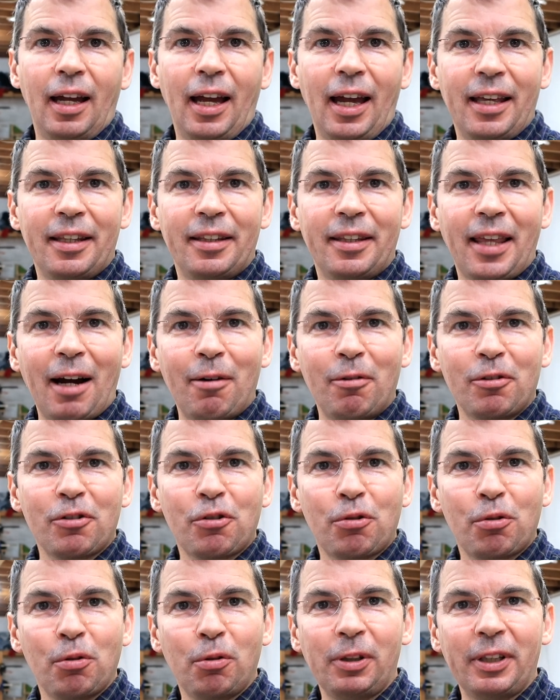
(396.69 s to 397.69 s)
And that one
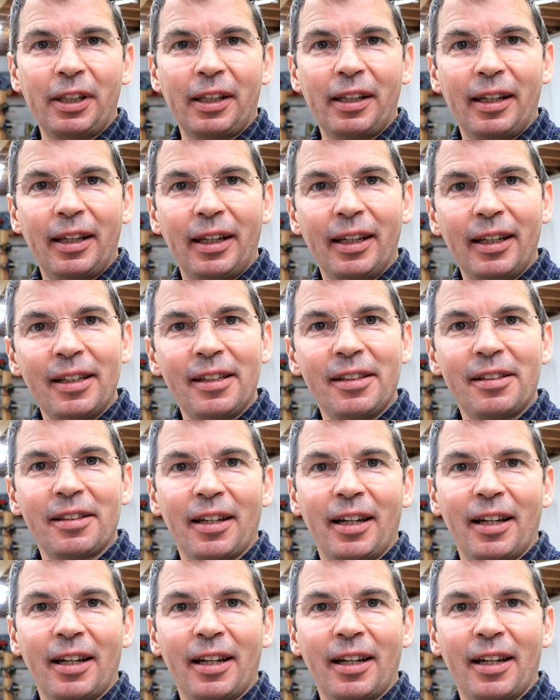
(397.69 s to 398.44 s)
truly is